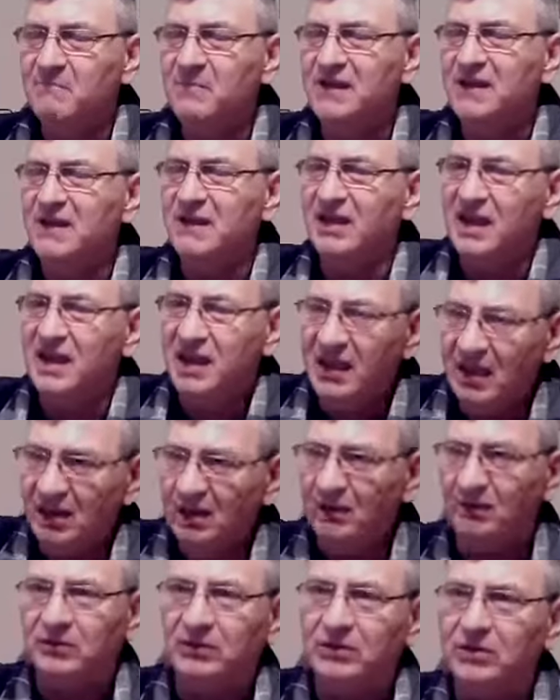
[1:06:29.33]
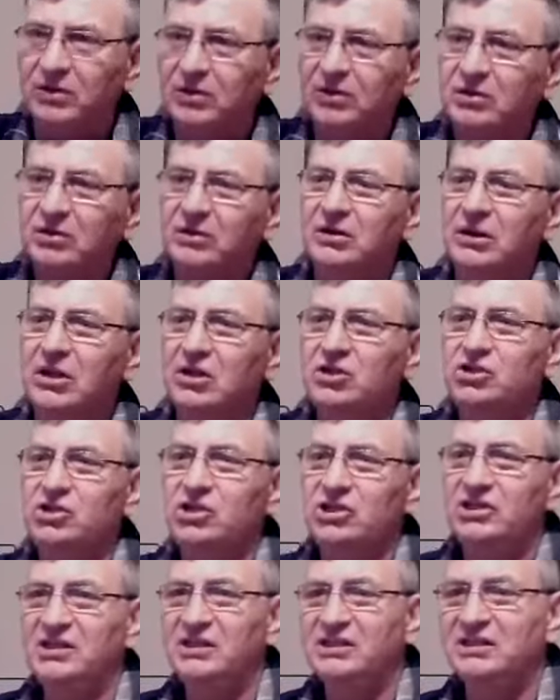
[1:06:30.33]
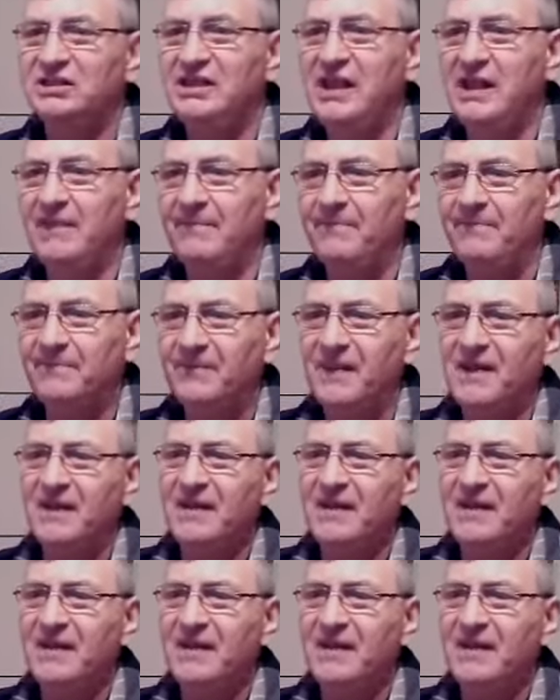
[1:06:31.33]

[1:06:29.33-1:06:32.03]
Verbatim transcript: be healed in Jesus' name.